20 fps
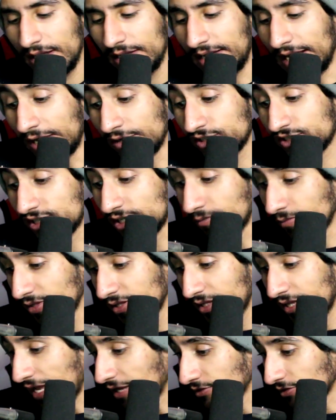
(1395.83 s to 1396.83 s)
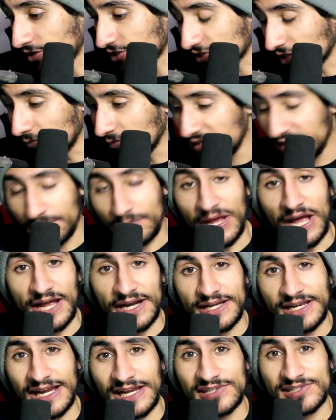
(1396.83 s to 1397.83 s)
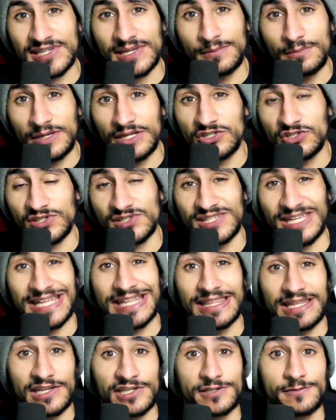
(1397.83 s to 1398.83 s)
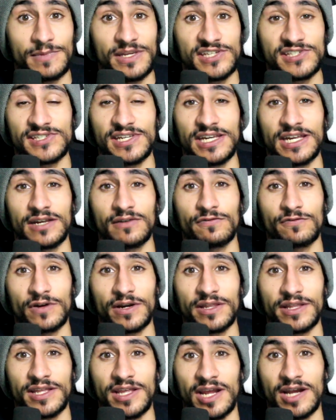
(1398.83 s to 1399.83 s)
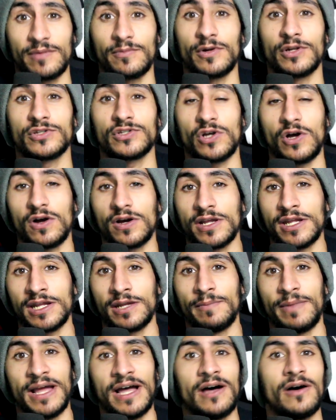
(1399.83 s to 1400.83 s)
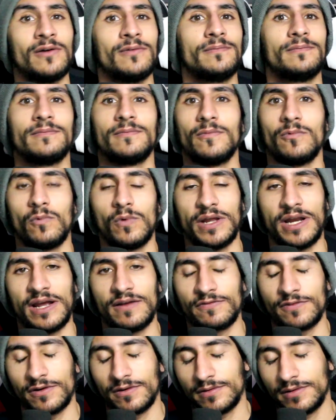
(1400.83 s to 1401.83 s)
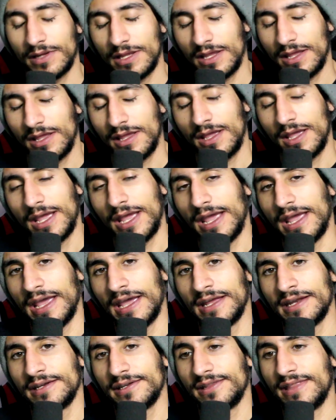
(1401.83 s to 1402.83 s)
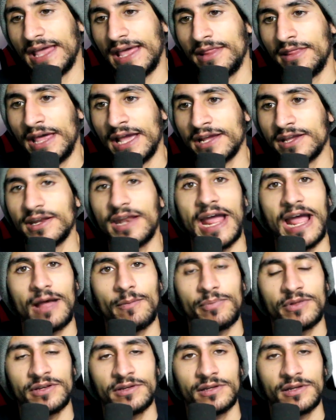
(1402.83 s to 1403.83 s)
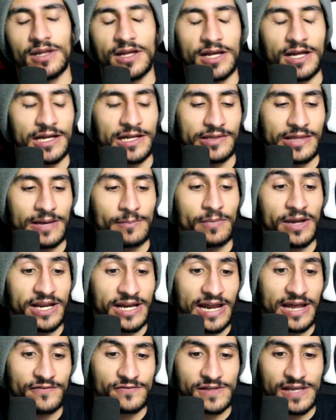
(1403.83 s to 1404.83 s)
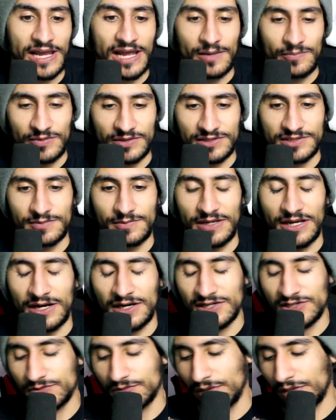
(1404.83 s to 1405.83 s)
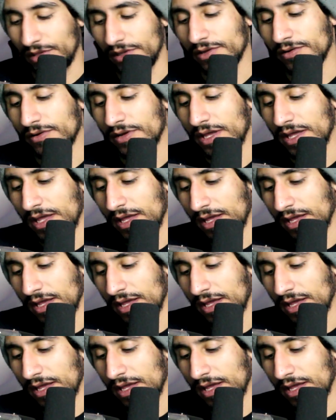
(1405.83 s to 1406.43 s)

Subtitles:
Now, some of the podcasts can be just like this, me sitting in front of the camera talking about whatever. And that could happen. That might have to happen, to be honest with you.